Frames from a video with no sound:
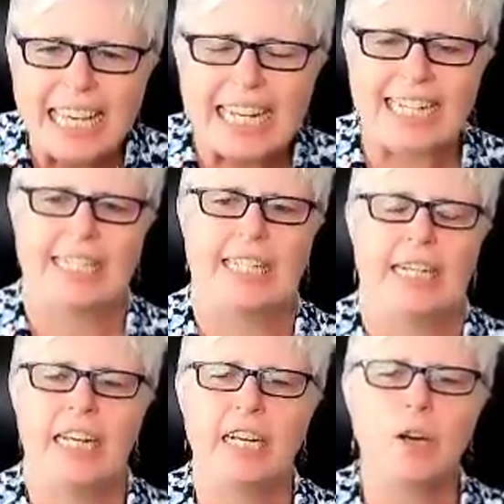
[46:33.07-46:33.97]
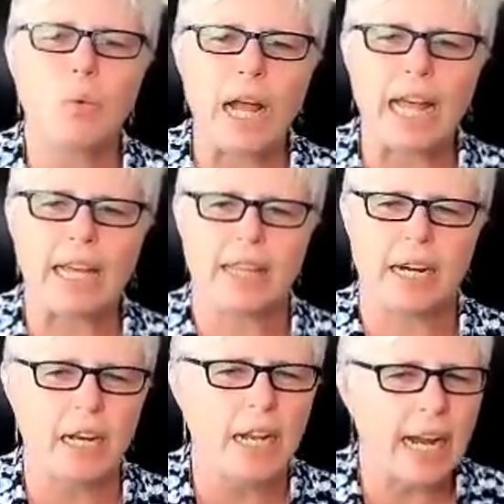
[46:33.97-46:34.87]
get it in a way
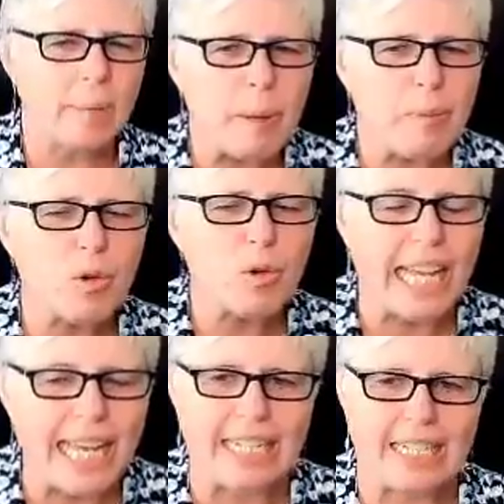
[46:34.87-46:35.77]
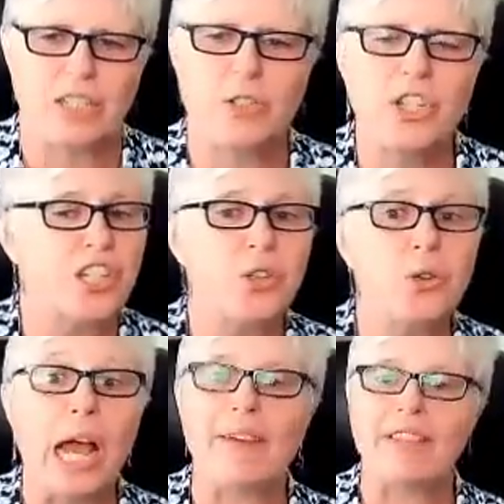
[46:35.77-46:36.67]
that a lot of people can't you just
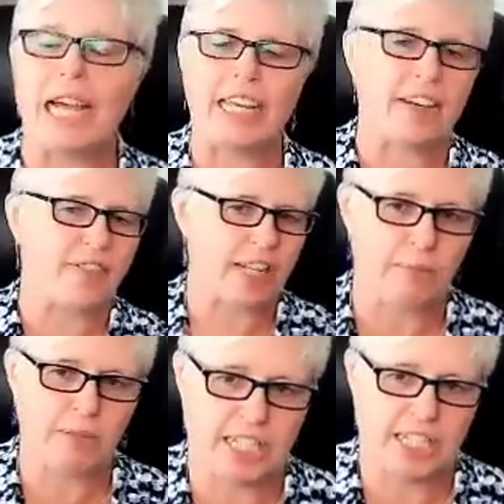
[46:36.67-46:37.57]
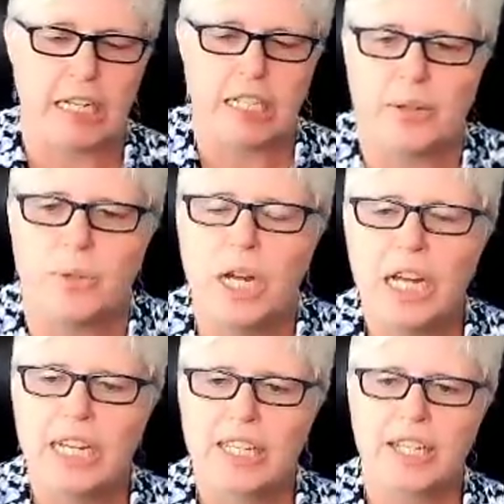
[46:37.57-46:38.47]
you have that gift i'm just telling you
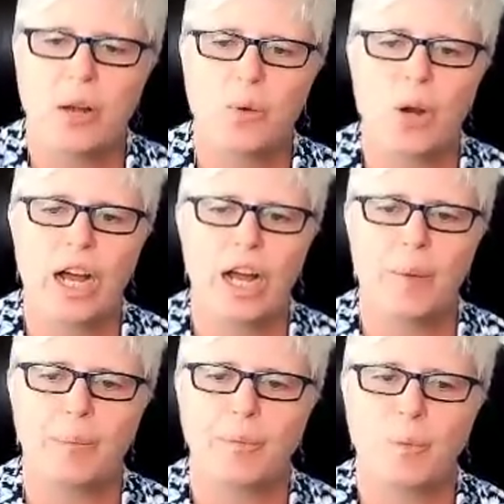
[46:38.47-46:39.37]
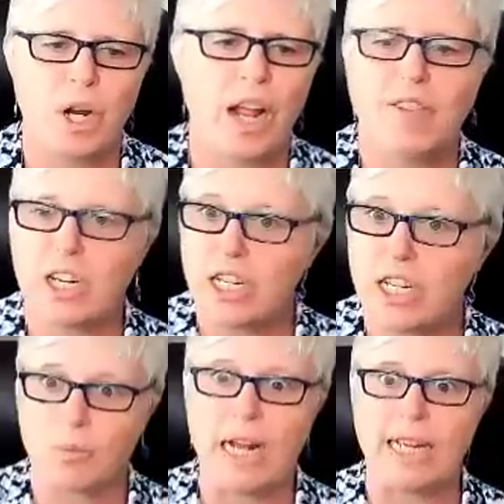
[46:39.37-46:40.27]
so Thank um, you, Susan. whenever
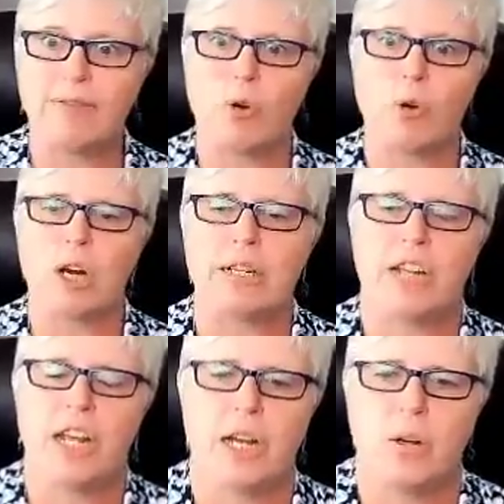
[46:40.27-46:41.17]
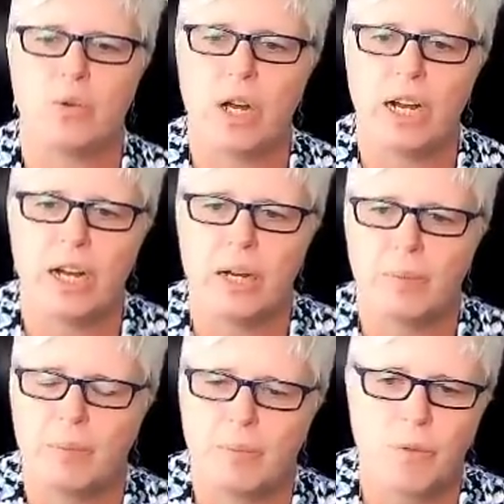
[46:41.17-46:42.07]
you're ready for it you know
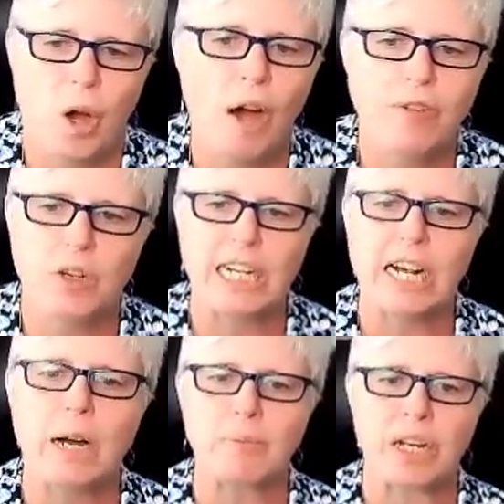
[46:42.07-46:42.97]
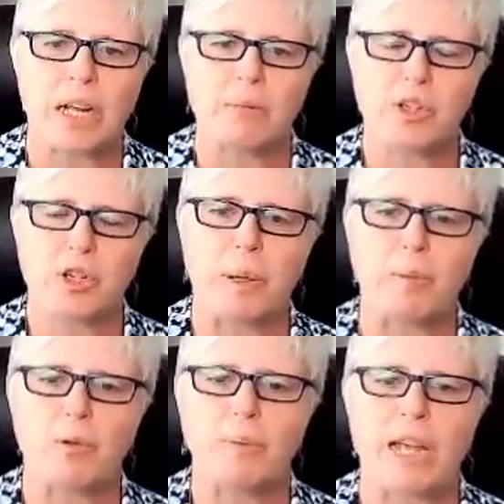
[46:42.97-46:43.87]
um, offer it up and i'm sure
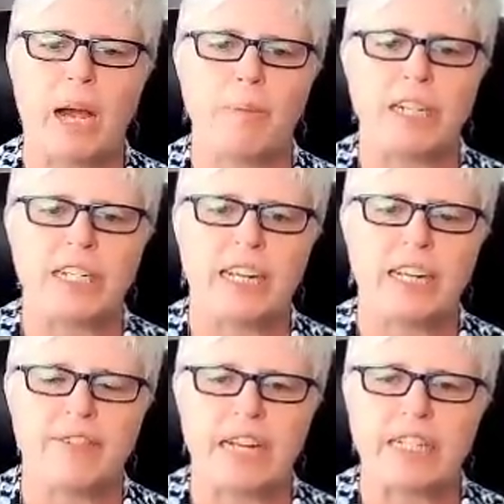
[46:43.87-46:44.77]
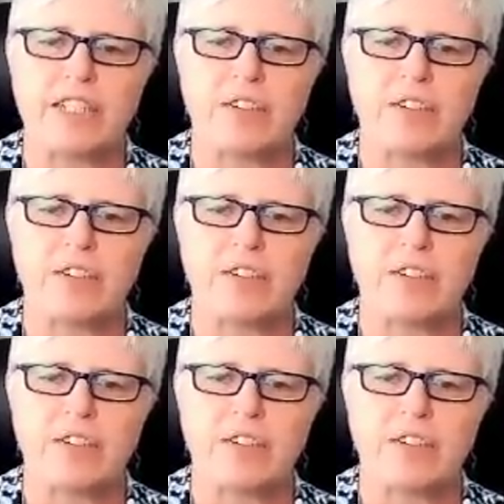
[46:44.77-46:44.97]
people would be happy to take advantage